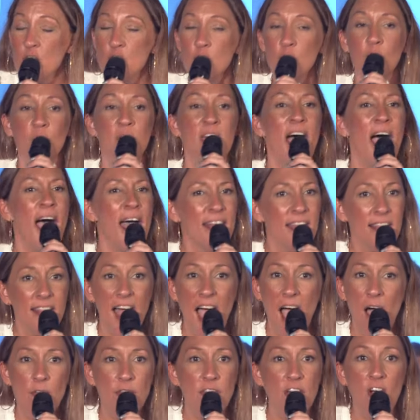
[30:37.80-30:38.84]
Do not
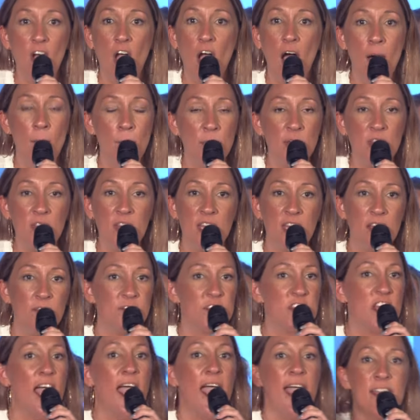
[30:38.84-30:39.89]
allow their
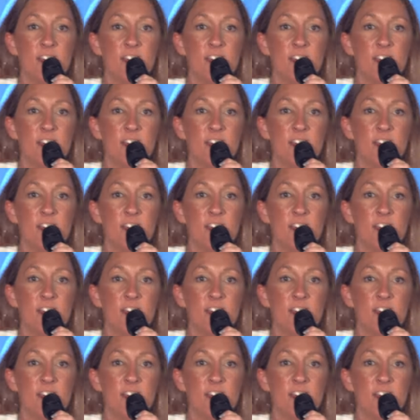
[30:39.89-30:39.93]
unbelief to